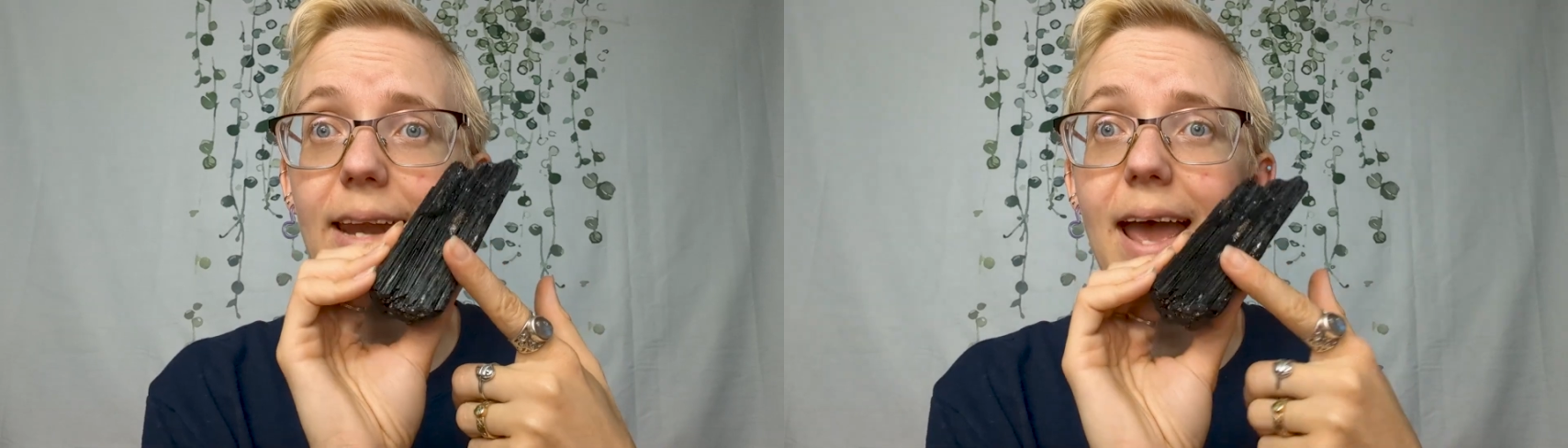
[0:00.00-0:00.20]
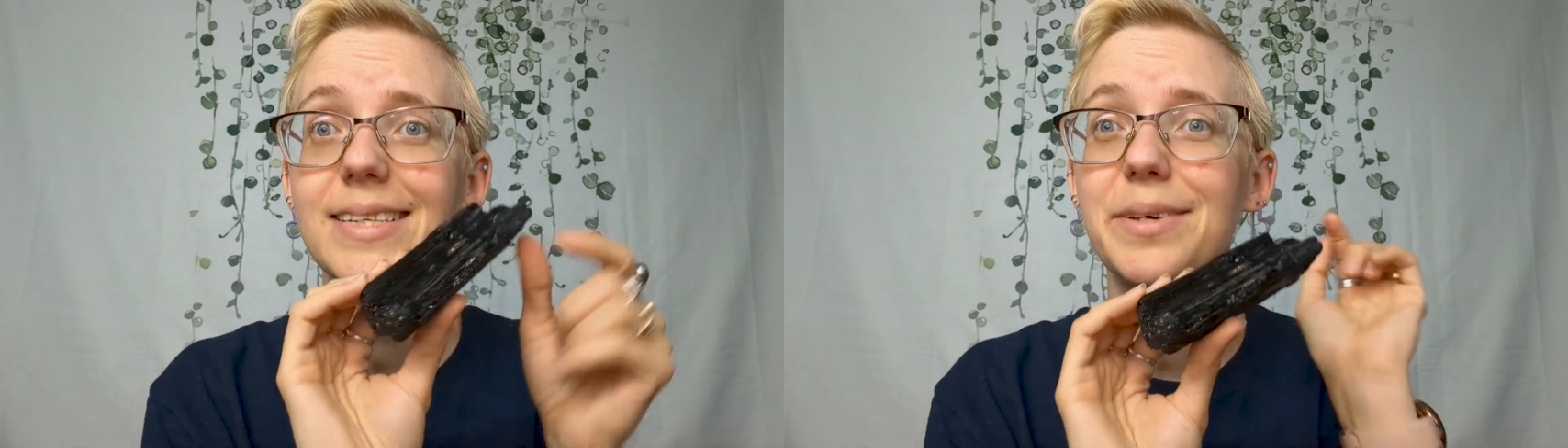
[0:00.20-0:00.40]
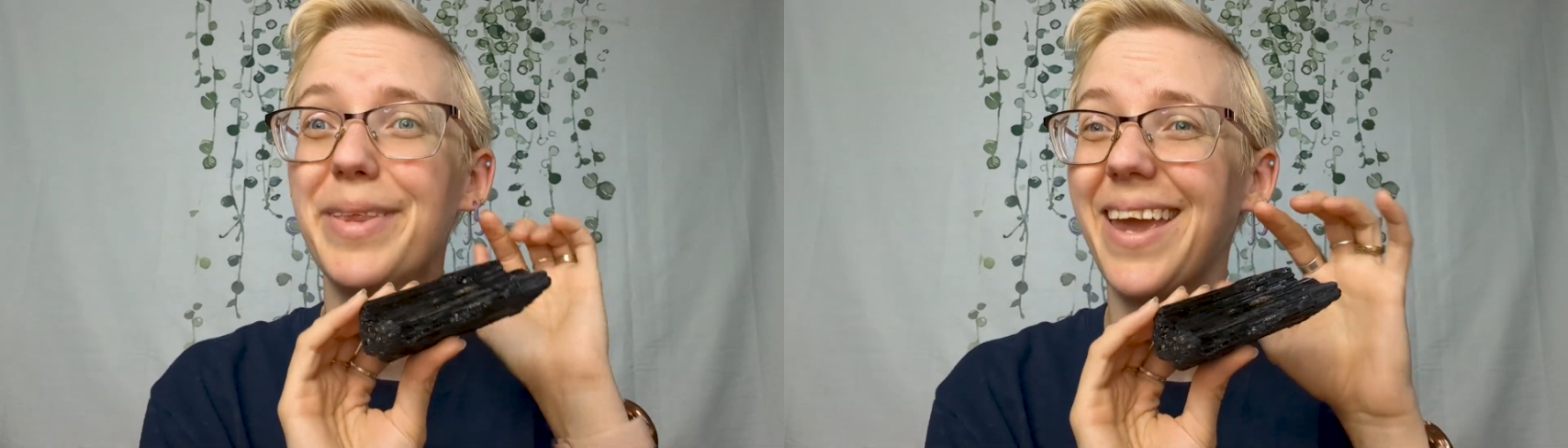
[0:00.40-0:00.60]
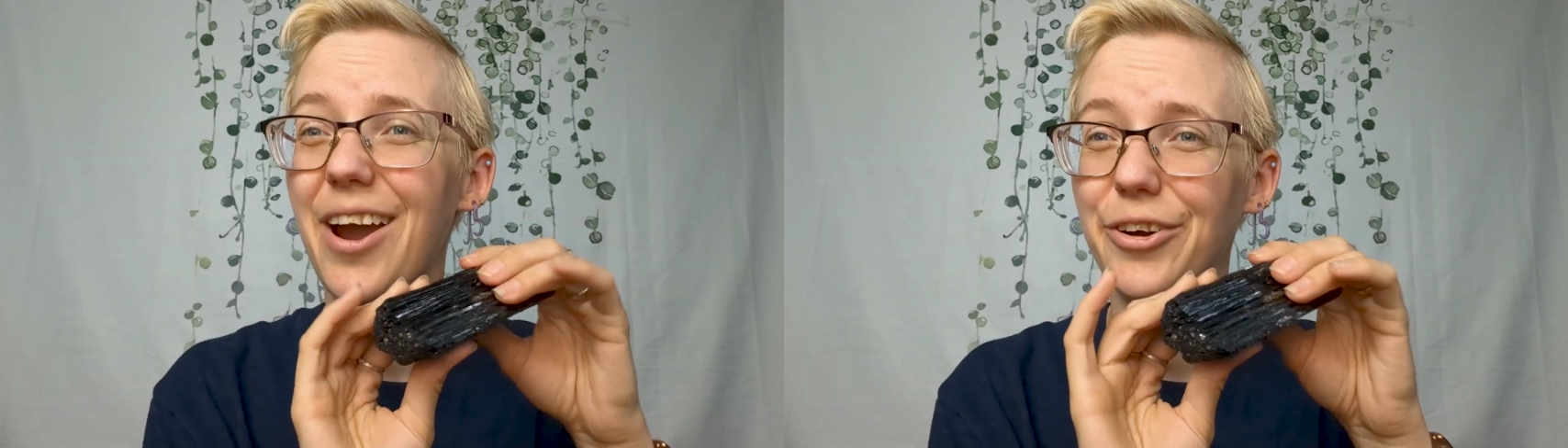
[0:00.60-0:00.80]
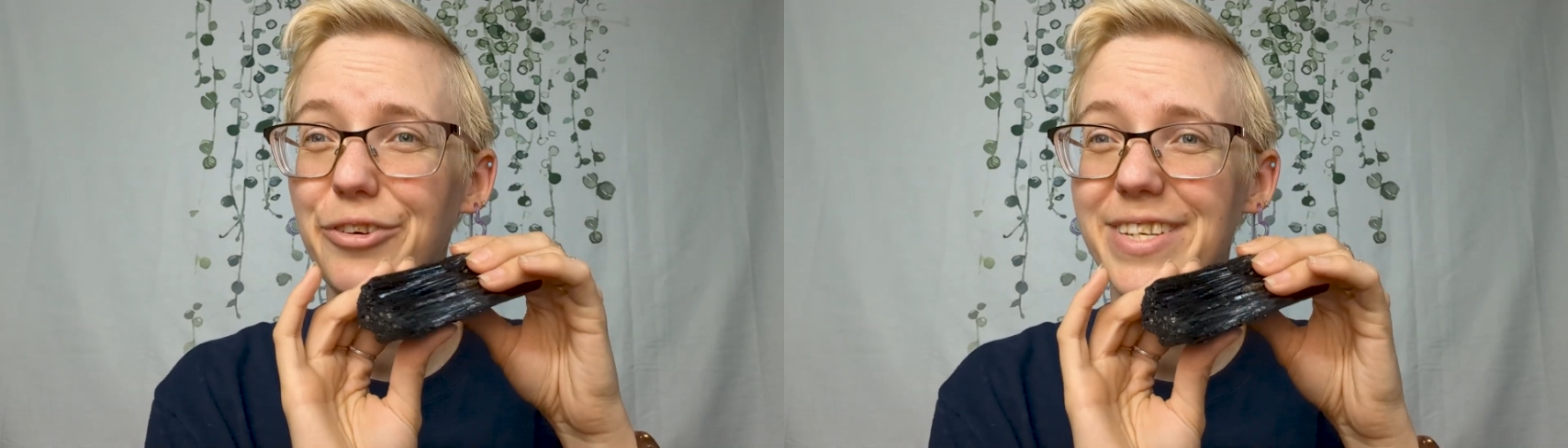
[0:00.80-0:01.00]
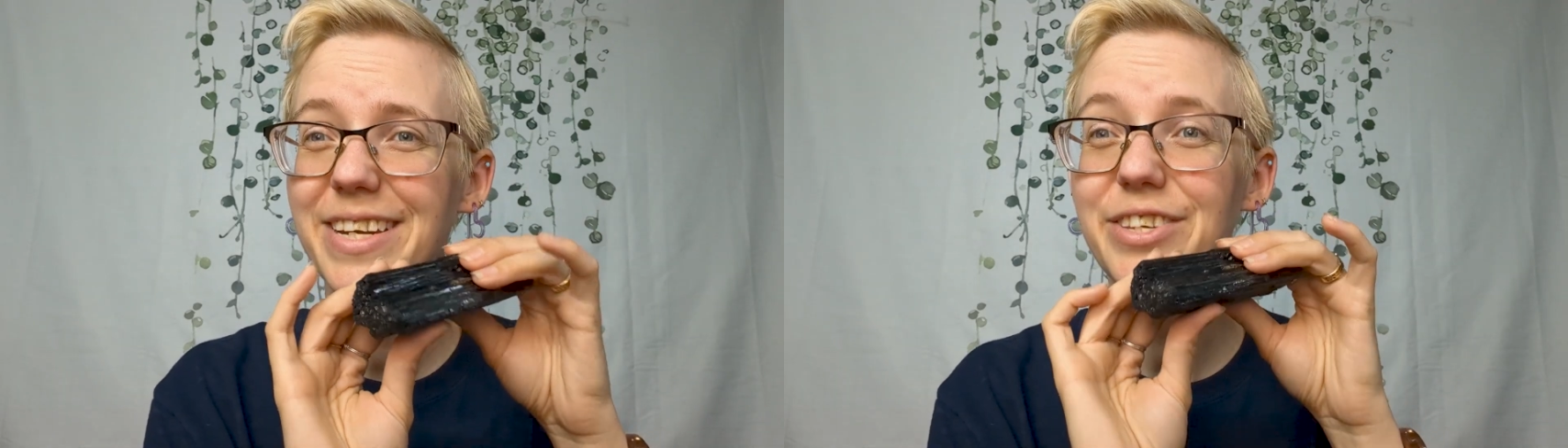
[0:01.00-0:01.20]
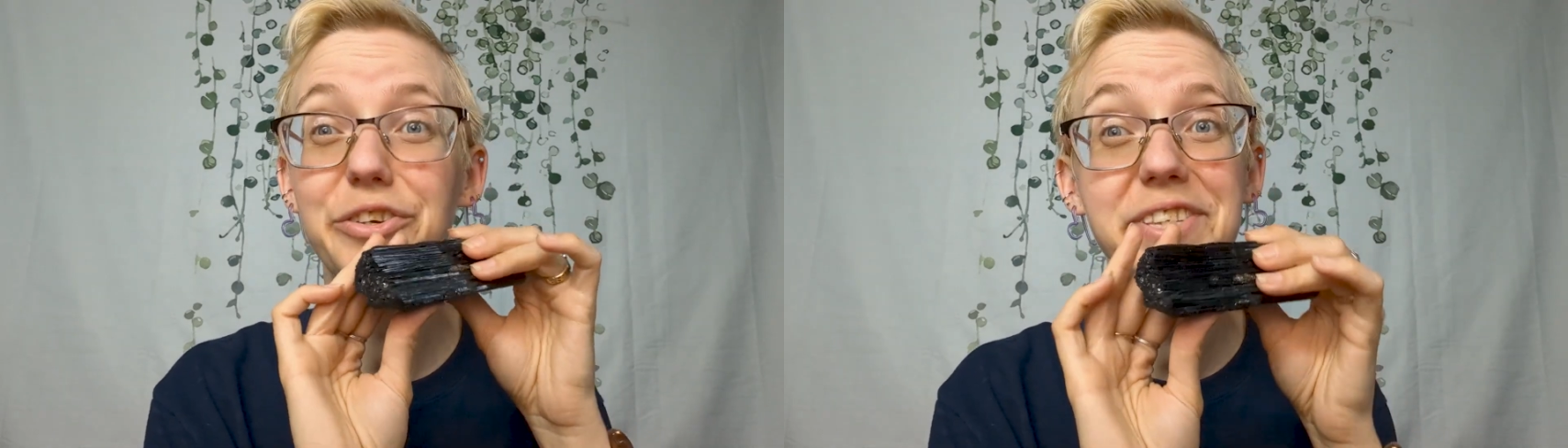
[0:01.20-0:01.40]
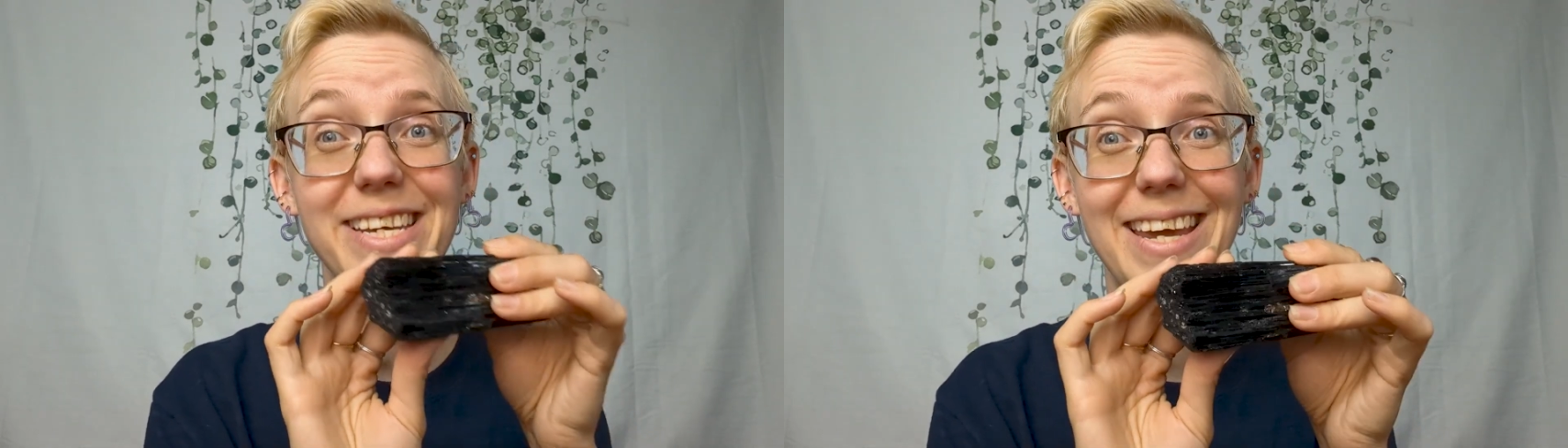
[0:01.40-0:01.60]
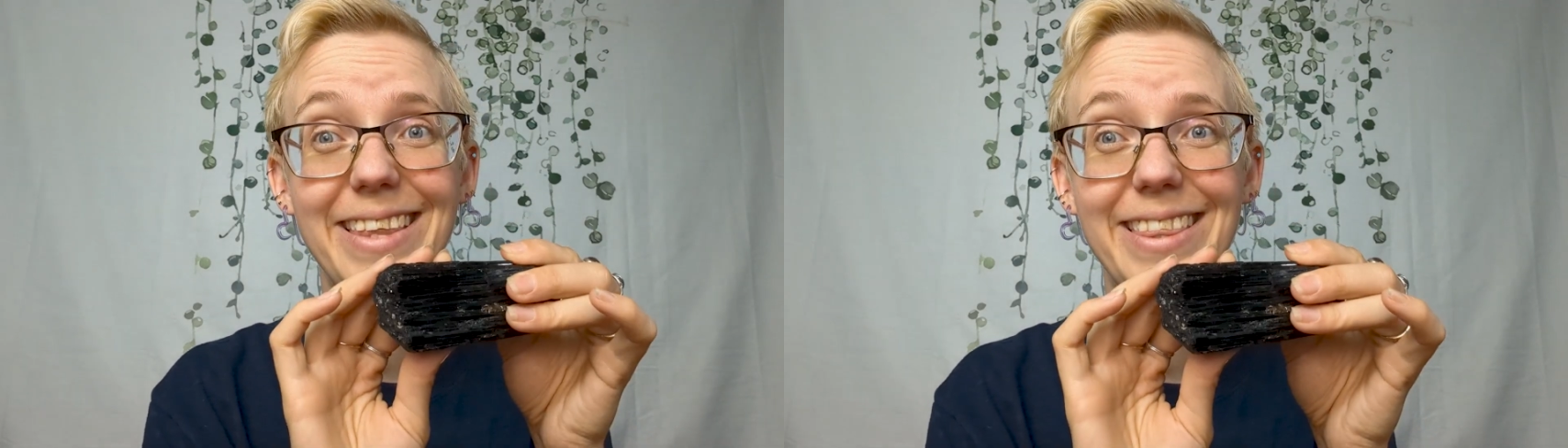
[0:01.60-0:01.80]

as some of the characteristics you'll see in